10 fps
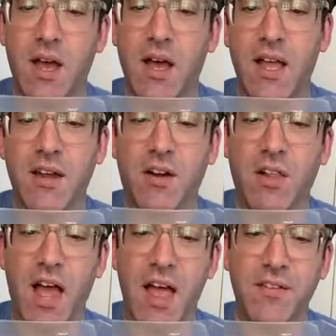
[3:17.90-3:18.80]
in our
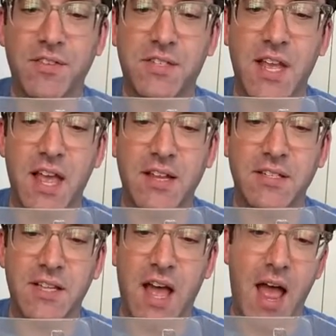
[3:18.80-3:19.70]
lives.
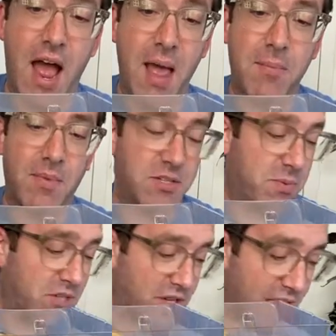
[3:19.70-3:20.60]
And I'm
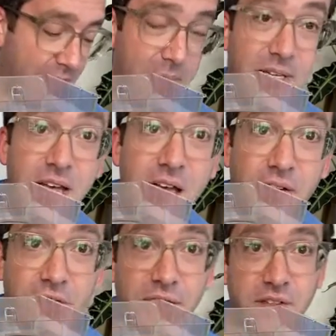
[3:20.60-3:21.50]
especially happy to
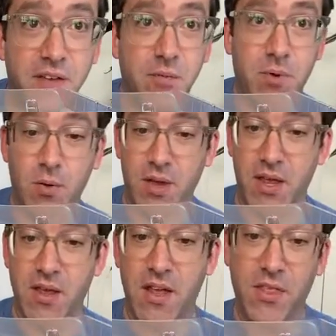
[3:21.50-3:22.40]
have David
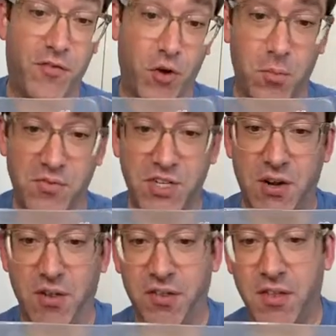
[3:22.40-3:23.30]
Bowie in the form of
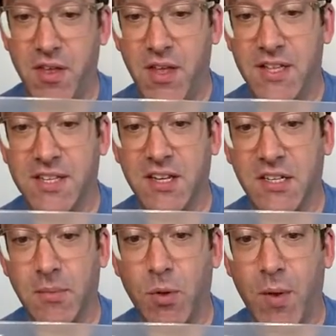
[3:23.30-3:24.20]
Jareth. It's like a
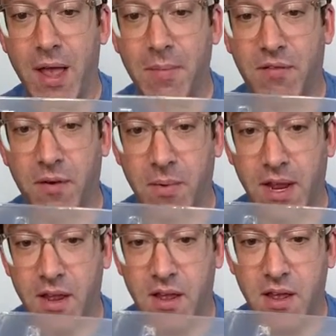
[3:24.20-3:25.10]
double whammy for me.
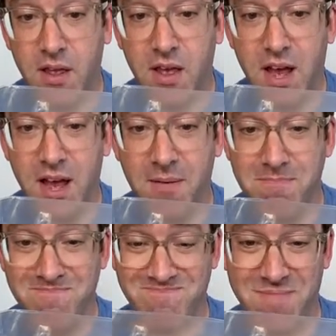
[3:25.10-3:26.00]
I'm
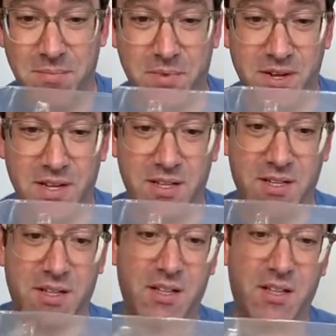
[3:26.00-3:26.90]
gonna
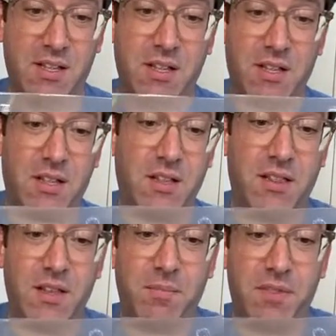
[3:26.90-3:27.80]

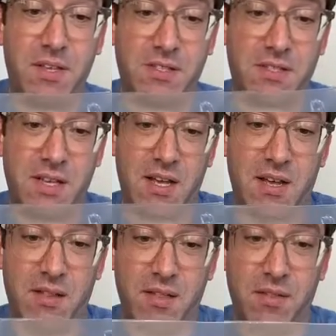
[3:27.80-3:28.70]
clip this
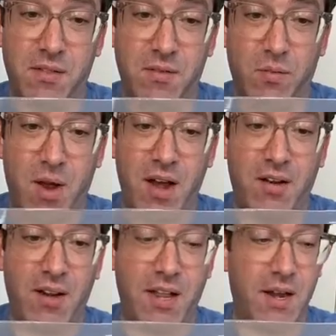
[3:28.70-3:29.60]
wire
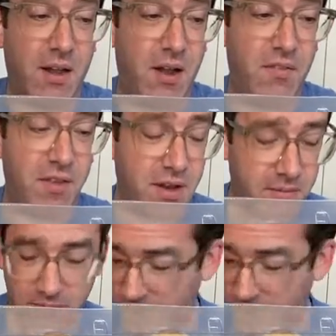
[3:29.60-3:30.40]
to get it off of him.